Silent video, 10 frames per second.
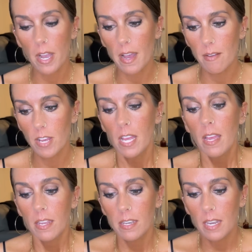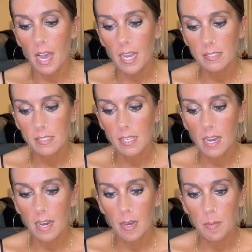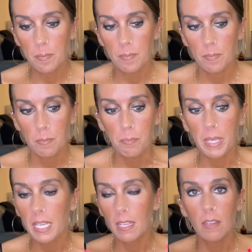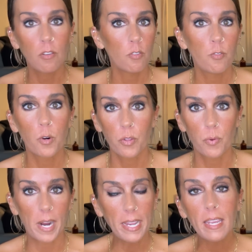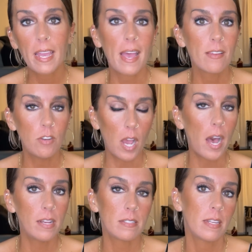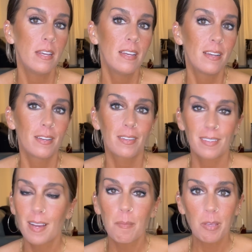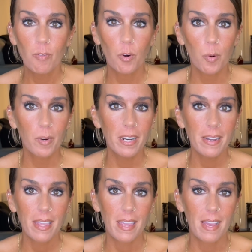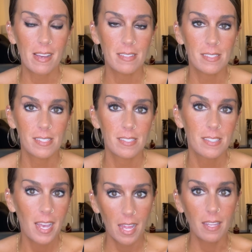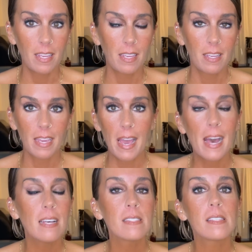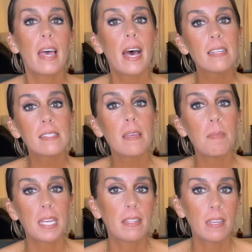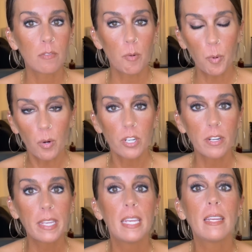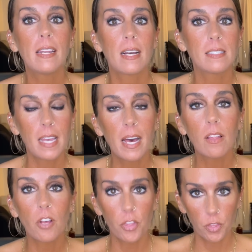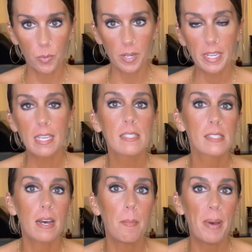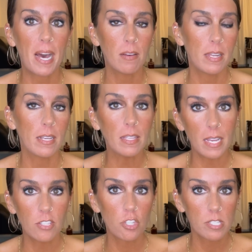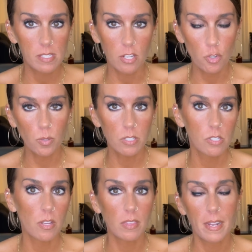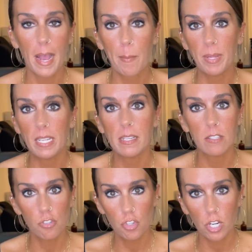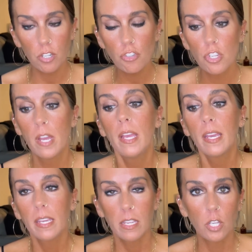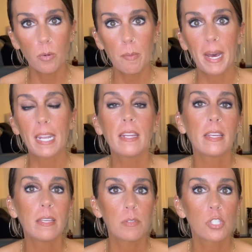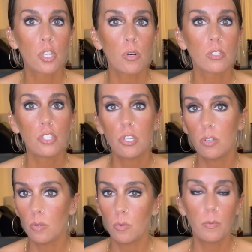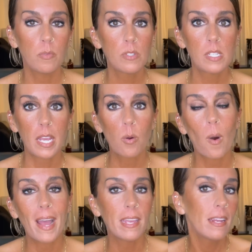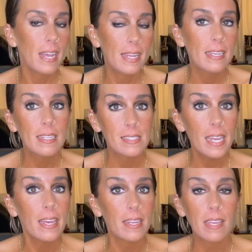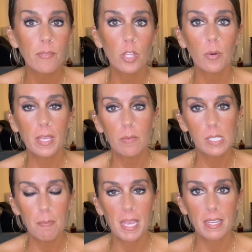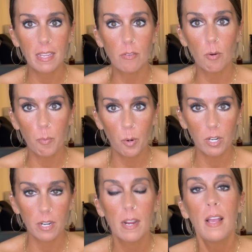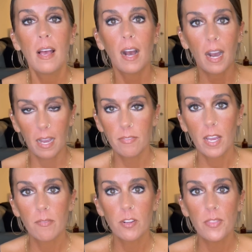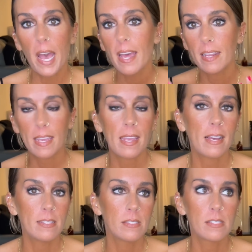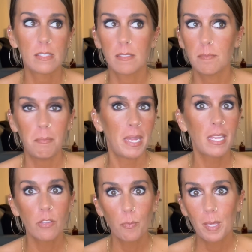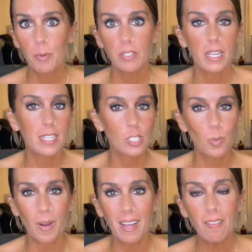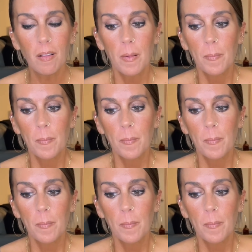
of not being forthright and not coming forward and telling, as a mandated reporter, he did not tell authorities about an alleged sexual assault that happened in his church. He knew about it. He was told to stay quiet, and he did, even though he was a mandated reporter. I've covered that, and many other people did as well.